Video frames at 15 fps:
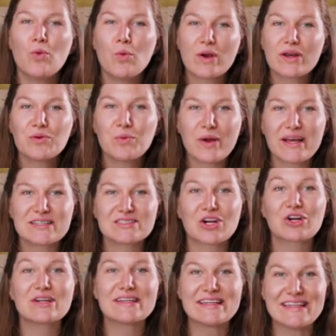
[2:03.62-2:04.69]
wooden wicks
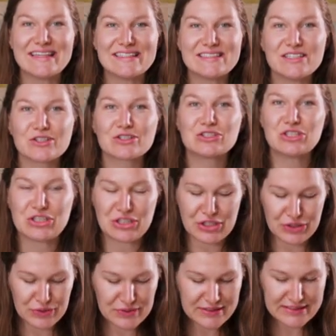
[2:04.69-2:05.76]
are easier to
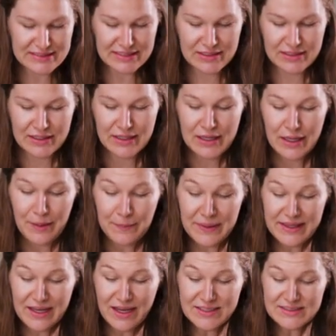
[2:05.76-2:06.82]
use.
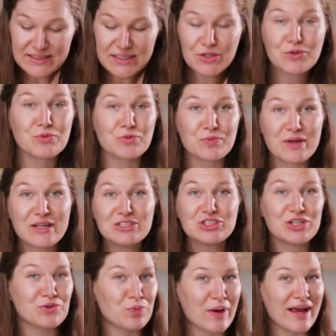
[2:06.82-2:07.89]
Because they're
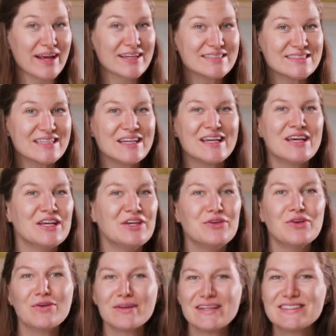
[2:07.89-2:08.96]
rigid wicks, you
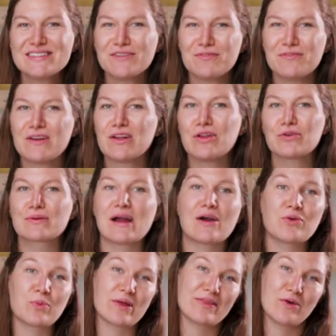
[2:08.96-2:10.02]
don't need to fiddle
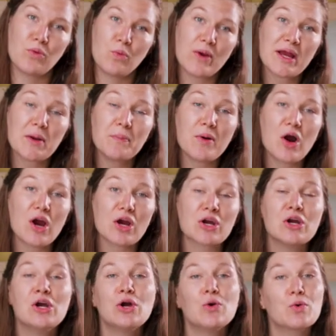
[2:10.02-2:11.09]
around with a wick
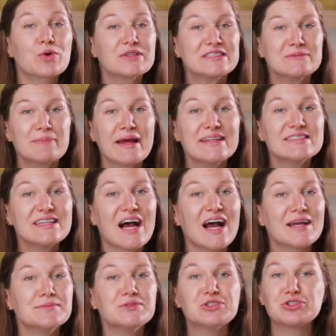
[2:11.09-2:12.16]
bar or spend
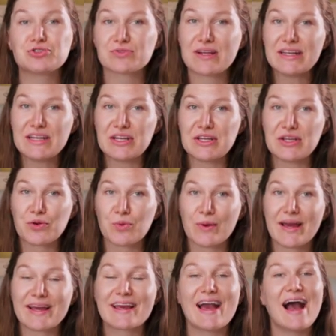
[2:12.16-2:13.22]
time straightening your
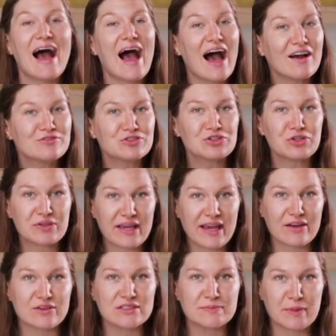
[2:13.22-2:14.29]
wick after your
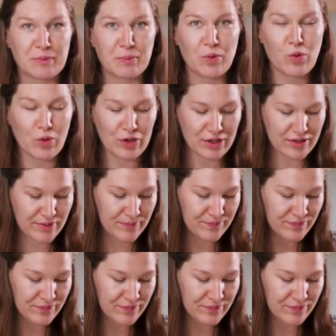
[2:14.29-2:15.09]
candle's been poured.